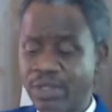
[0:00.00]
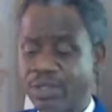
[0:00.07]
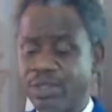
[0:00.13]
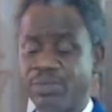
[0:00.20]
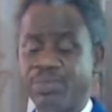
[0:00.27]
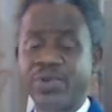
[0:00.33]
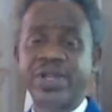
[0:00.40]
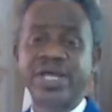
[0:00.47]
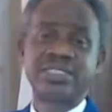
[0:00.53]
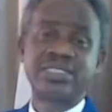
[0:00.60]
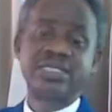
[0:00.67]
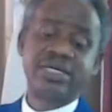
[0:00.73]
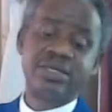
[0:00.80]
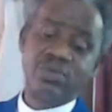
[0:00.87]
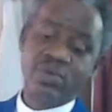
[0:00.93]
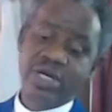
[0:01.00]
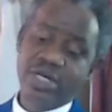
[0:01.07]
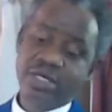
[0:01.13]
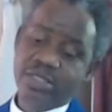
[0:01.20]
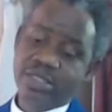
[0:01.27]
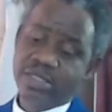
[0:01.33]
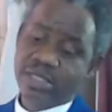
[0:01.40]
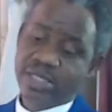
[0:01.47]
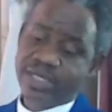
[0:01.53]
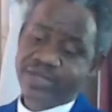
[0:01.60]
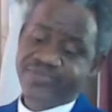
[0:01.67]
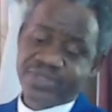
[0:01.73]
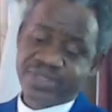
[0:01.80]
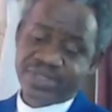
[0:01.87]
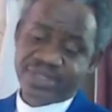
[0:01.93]
The brother said, well,
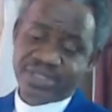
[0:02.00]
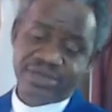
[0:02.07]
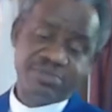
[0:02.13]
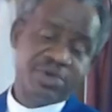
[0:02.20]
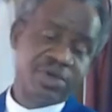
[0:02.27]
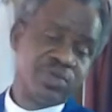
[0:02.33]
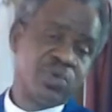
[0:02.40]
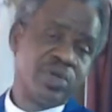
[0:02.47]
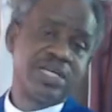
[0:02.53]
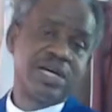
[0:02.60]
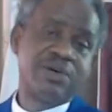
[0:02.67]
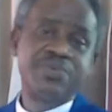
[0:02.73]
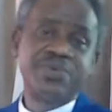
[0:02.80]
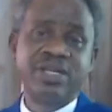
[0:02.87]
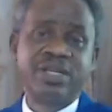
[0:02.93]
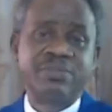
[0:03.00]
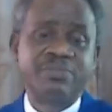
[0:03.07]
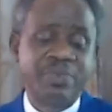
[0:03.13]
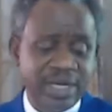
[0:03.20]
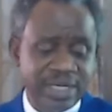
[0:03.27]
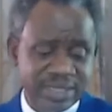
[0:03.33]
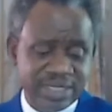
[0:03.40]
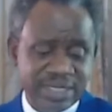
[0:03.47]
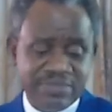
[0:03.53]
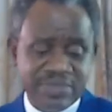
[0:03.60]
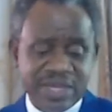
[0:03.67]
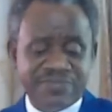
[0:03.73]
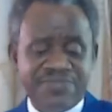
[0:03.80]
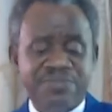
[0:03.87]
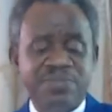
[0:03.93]
if it is about what happened in the past,
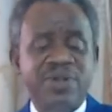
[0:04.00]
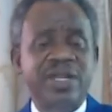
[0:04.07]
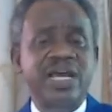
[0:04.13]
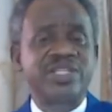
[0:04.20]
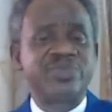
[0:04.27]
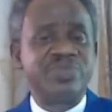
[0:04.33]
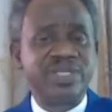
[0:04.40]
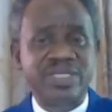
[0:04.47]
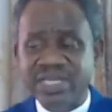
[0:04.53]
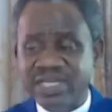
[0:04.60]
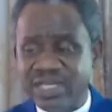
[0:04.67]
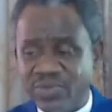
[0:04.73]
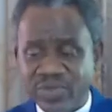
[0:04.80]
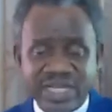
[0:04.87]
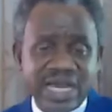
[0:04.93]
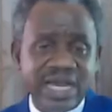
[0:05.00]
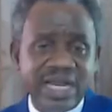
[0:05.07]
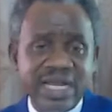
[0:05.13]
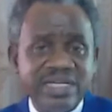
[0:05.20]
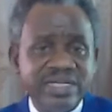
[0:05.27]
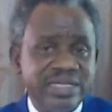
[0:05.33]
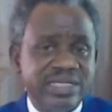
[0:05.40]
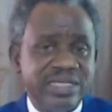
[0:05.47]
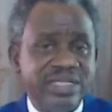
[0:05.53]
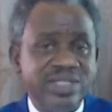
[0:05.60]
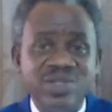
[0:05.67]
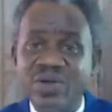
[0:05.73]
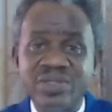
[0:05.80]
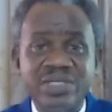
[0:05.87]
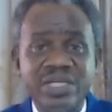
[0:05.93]
my brother has been saying he will die around this
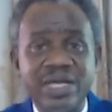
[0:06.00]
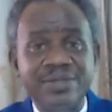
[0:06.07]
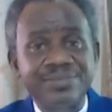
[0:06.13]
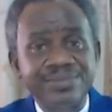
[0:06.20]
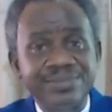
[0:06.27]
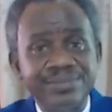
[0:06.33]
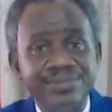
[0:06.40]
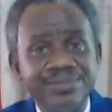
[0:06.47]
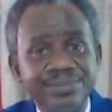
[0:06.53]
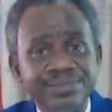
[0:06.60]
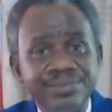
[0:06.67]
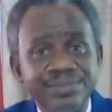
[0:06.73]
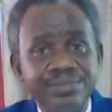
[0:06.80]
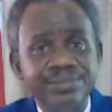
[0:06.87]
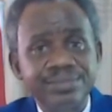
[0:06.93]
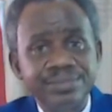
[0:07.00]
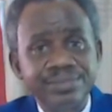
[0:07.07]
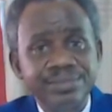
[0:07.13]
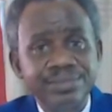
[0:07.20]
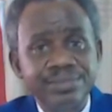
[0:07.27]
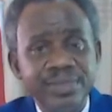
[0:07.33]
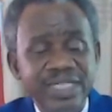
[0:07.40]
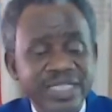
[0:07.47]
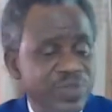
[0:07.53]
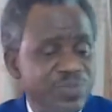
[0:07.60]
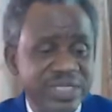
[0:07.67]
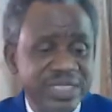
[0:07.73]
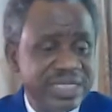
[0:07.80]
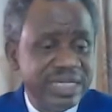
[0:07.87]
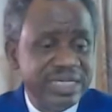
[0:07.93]
age a long time. He's
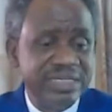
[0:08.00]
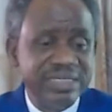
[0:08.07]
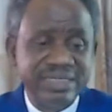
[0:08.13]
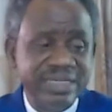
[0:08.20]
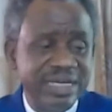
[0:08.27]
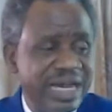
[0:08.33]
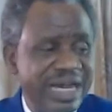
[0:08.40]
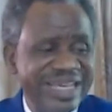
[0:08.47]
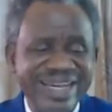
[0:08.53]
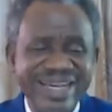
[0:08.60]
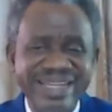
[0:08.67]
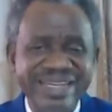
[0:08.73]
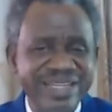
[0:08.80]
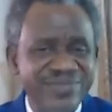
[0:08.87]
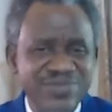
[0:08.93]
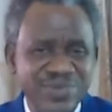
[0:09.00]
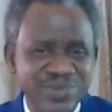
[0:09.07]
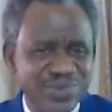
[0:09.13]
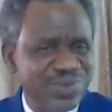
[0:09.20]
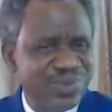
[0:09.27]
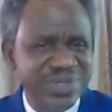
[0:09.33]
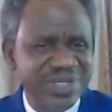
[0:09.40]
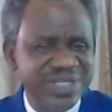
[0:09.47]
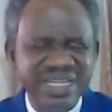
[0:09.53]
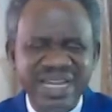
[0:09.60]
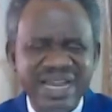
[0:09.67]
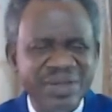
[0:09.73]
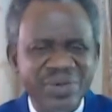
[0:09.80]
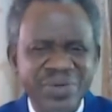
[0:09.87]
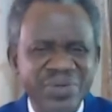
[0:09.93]
been saying, he said, I can't live to so age.
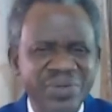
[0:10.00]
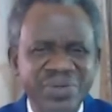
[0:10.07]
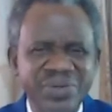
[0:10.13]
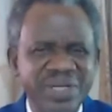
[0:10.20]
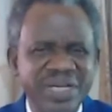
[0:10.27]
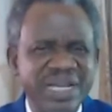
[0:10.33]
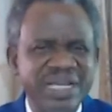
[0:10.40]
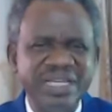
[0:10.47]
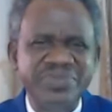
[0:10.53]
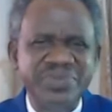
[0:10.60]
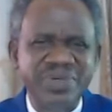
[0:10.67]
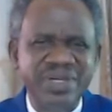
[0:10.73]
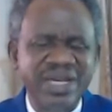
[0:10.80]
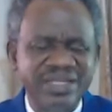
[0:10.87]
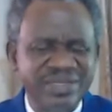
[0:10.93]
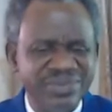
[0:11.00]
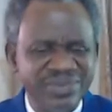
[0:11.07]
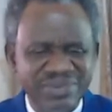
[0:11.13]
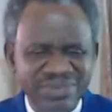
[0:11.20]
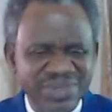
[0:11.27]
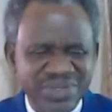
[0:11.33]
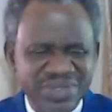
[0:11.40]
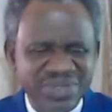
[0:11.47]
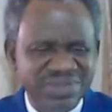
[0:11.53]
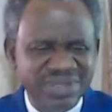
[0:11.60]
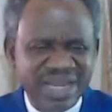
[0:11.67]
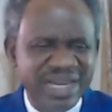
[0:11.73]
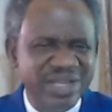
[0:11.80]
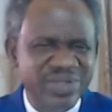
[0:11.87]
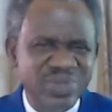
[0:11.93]
Ah, no, he can't live to that. He will just
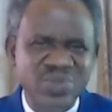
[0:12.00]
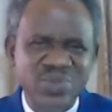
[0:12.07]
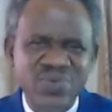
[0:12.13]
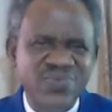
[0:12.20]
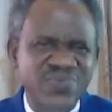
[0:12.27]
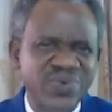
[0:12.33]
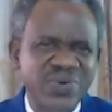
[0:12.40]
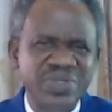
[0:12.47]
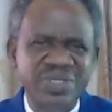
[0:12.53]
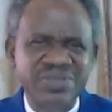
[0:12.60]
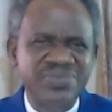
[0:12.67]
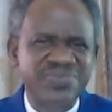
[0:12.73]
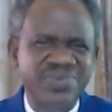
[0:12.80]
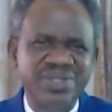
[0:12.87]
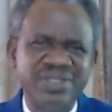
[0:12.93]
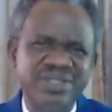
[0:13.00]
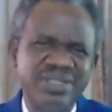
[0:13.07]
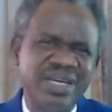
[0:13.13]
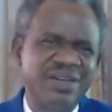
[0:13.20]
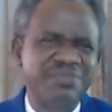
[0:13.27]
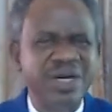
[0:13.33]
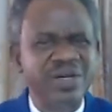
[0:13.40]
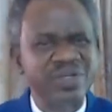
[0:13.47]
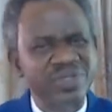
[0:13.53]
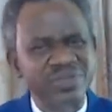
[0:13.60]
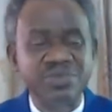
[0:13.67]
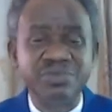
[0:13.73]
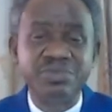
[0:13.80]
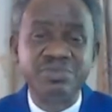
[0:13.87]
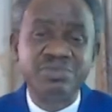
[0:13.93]
around so 40 there about he
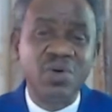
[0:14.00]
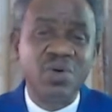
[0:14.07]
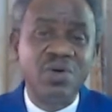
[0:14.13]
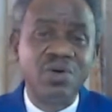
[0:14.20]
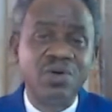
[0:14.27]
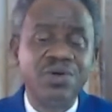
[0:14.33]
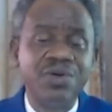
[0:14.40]
will go.